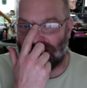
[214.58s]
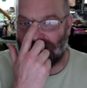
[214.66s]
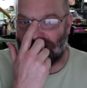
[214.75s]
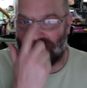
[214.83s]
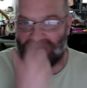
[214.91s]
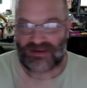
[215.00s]

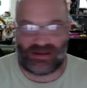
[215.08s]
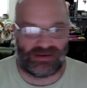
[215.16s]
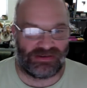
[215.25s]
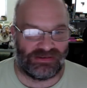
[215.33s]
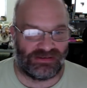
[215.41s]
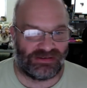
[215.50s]
my dad
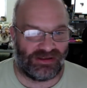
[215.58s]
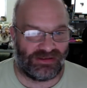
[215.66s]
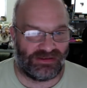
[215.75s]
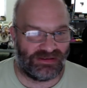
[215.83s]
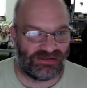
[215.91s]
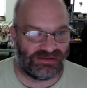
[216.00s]
couldn't tell
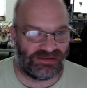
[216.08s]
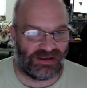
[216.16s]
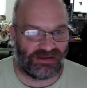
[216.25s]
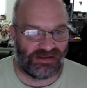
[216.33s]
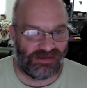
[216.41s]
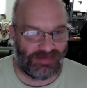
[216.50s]
you. He's
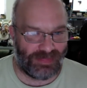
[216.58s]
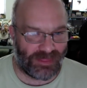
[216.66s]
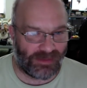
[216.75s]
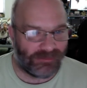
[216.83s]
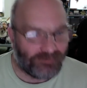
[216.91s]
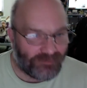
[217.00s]
dead.
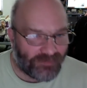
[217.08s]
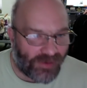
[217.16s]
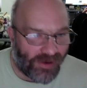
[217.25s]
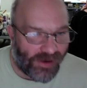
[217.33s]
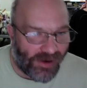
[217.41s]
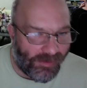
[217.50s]

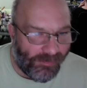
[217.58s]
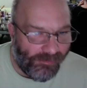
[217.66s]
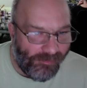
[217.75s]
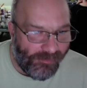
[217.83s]
Um,